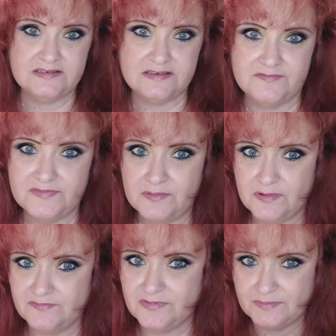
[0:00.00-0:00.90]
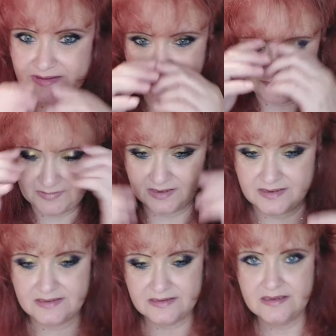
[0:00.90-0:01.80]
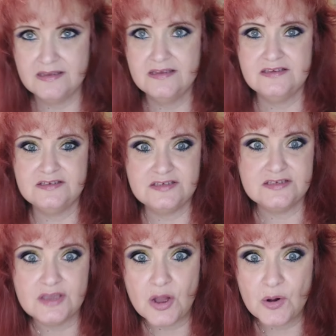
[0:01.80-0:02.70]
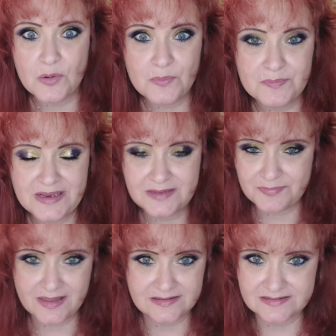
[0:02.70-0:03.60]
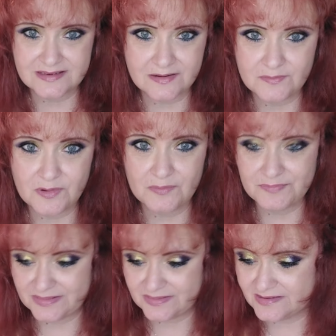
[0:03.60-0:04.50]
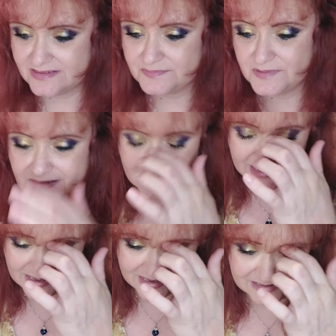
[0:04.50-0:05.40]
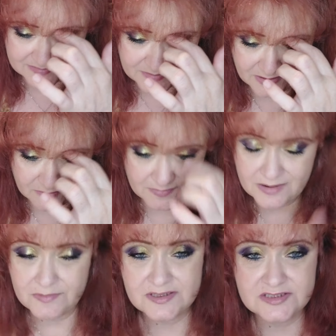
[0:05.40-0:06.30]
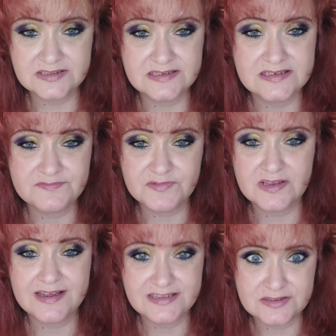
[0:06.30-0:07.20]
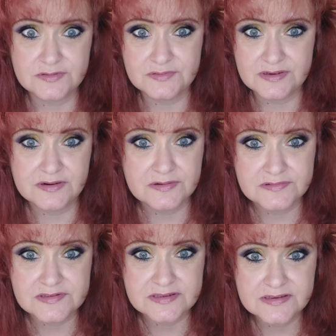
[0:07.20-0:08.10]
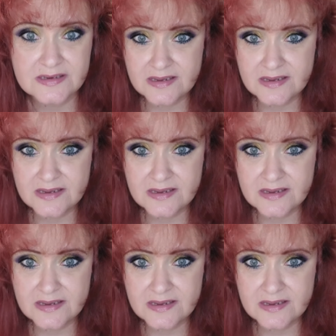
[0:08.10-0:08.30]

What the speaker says: stuff I want from GlamLite. So many palettes I want, this one has been on my wish list for like 2 years.